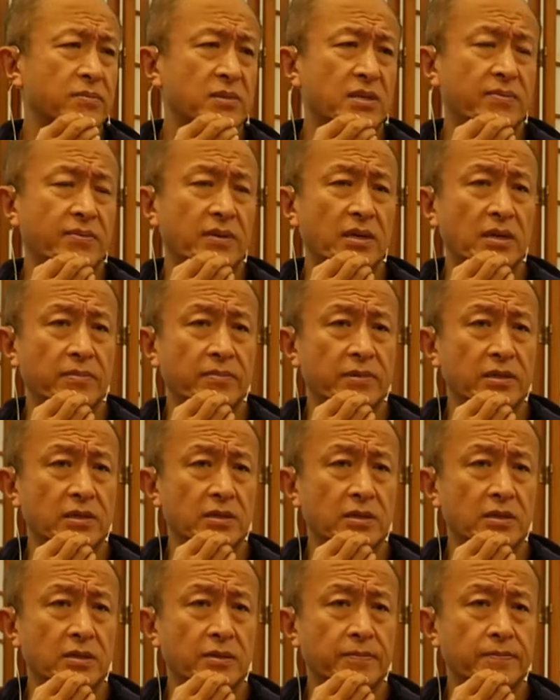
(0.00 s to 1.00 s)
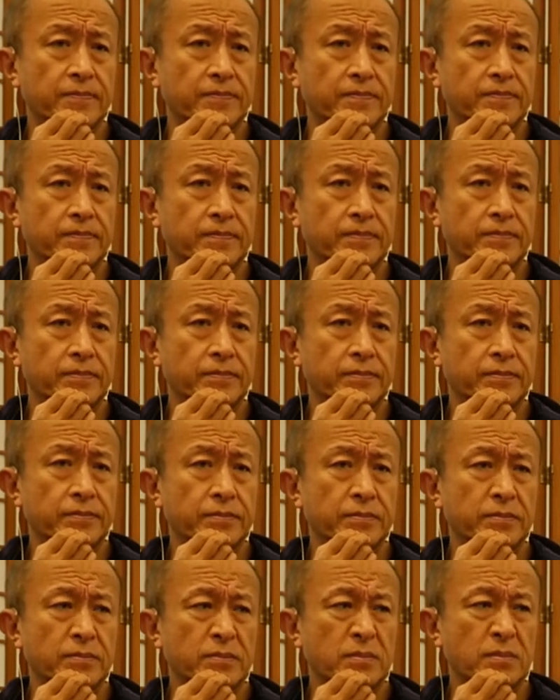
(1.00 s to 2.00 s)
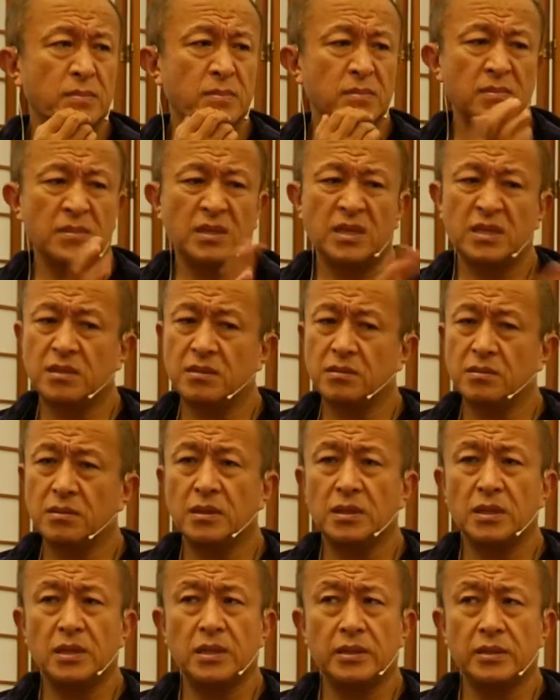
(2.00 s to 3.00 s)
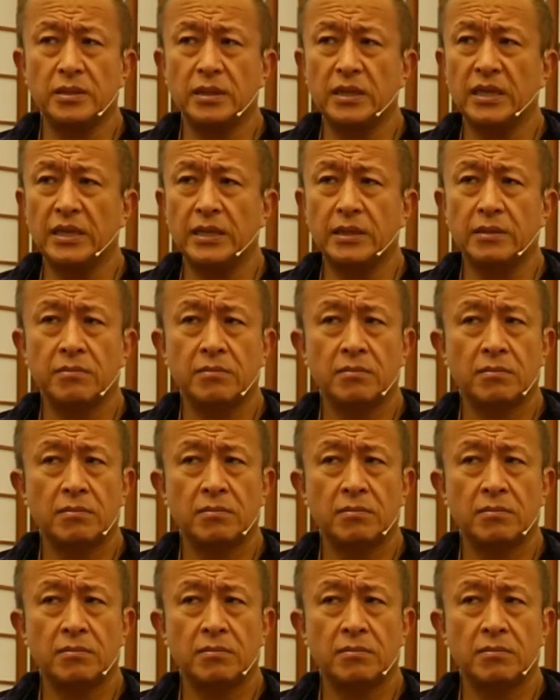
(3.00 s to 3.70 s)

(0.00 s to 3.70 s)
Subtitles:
defilement. It's really, really